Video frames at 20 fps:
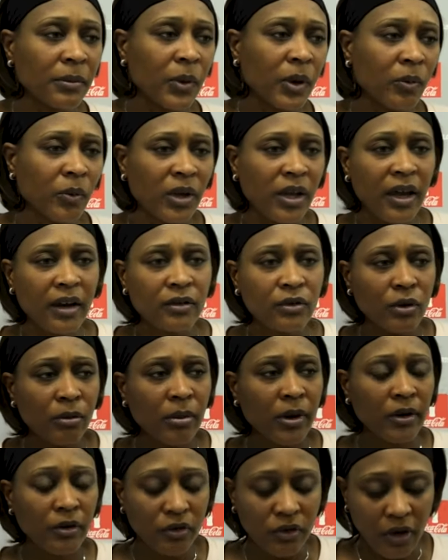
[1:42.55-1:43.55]
but we got to do a
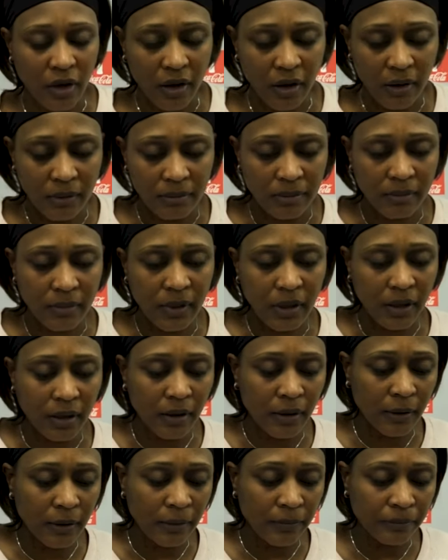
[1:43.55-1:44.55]
better job.
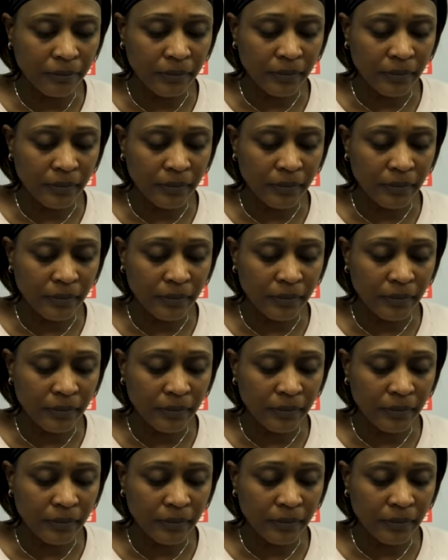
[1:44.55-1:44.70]
Um,